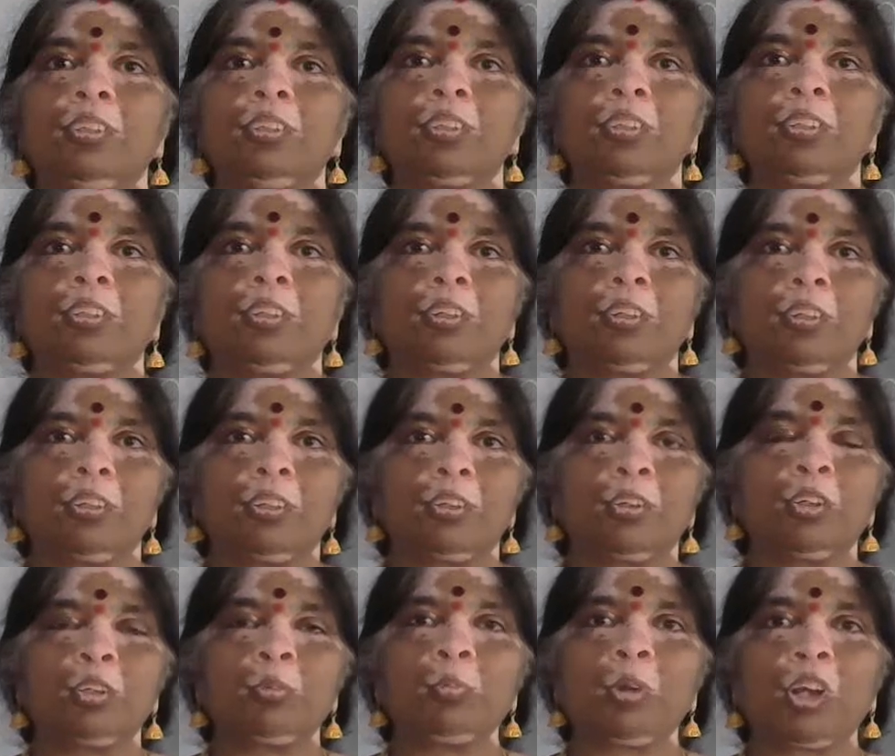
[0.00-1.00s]

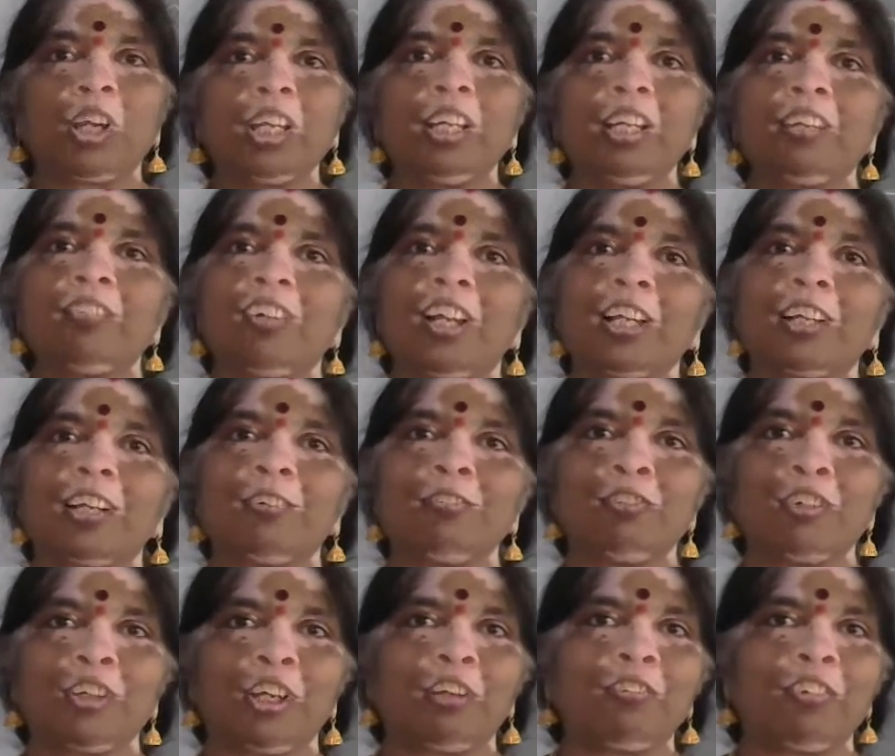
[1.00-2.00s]
Good morning and welcome
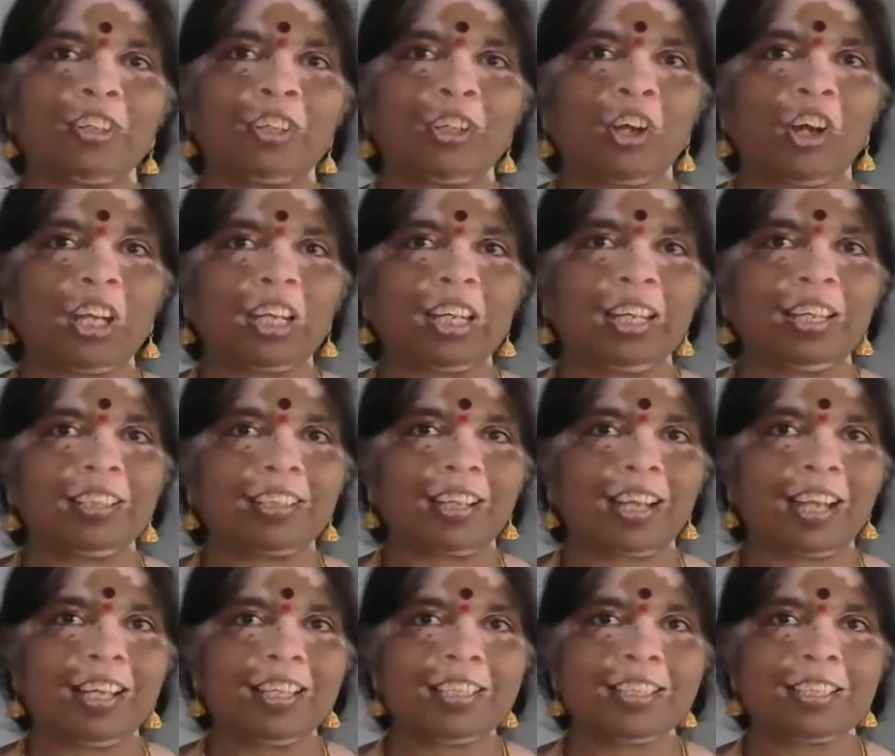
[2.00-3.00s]
here for the online
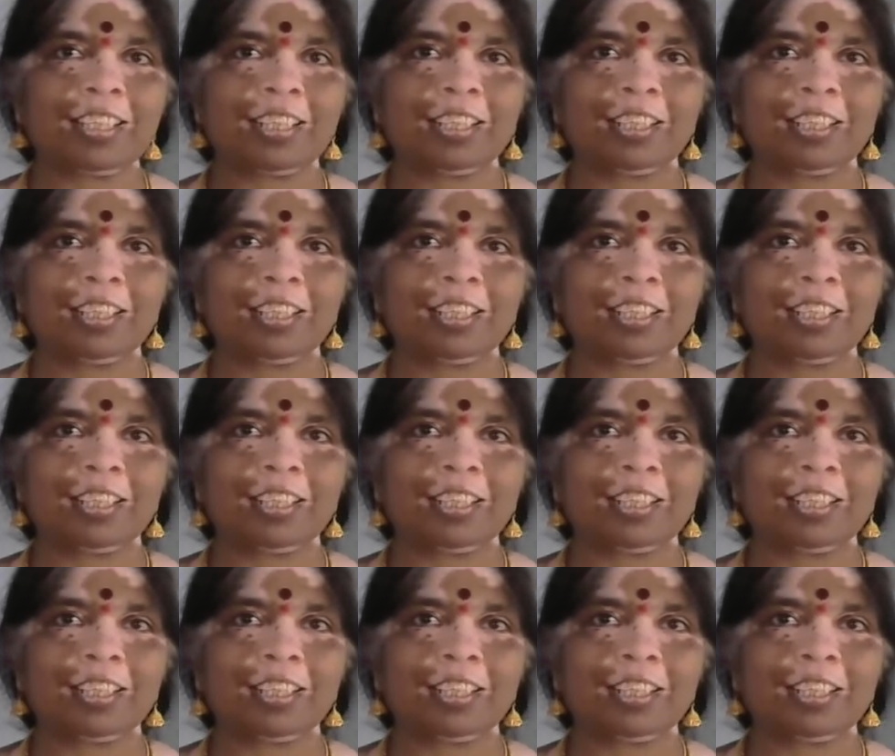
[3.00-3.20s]
class.